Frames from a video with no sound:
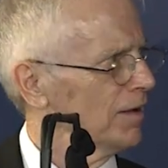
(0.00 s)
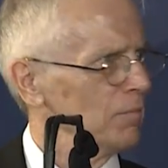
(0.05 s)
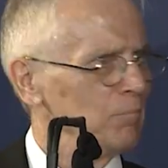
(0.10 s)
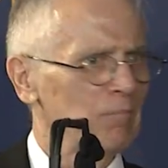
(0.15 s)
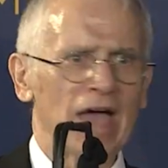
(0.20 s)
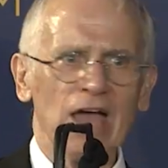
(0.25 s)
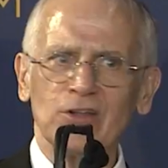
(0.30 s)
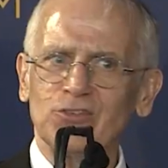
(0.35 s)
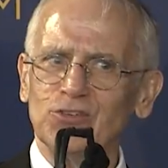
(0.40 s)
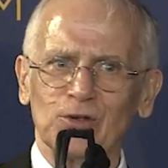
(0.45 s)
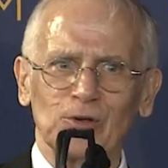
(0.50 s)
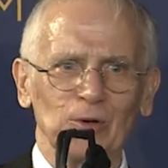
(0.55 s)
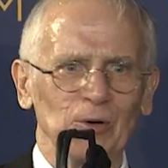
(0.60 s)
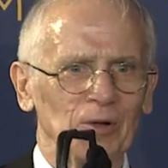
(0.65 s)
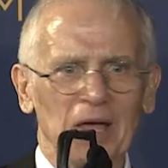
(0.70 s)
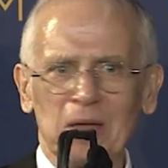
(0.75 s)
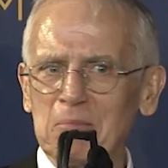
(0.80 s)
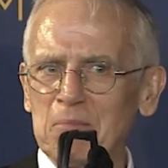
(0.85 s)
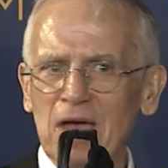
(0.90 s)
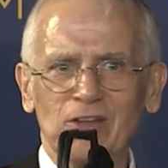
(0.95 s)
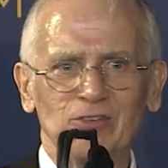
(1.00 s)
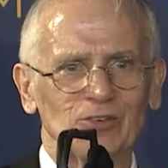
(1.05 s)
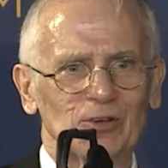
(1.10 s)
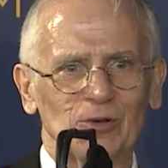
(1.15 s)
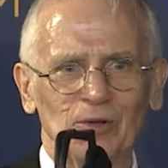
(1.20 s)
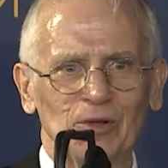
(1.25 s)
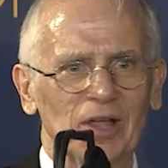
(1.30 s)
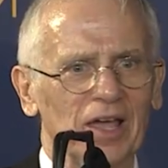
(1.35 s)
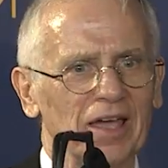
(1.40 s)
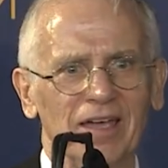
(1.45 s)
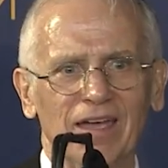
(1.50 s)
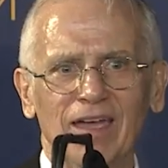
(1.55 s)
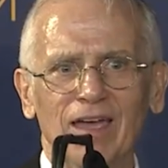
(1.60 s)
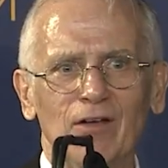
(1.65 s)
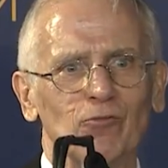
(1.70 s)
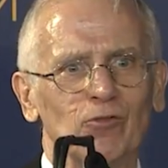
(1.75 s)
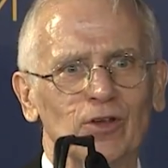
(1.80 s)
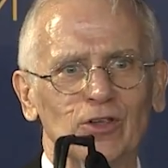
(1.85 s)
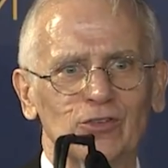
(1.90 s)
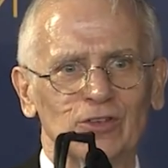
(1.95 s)
magical and magical
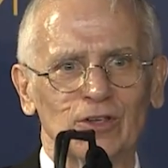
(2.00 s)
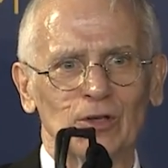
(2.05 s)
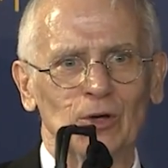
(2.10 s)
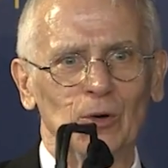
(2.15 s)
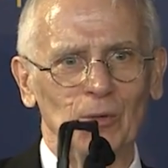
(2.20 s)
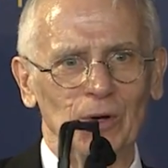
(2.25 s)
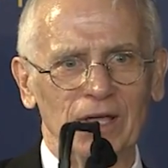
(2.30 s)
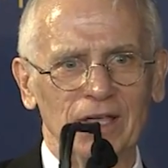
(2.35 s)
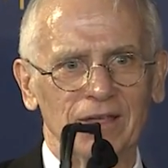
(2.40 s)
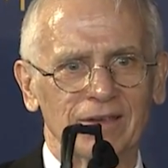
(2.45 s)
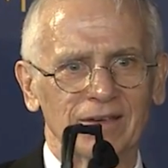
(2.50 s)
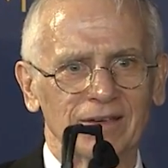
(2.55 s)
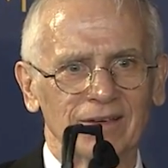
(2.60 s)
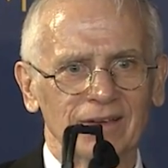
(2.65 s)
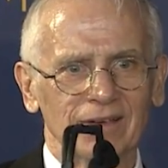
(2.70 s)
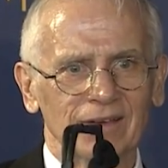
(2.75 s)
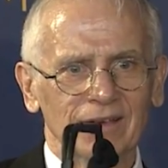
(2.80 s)
every single week.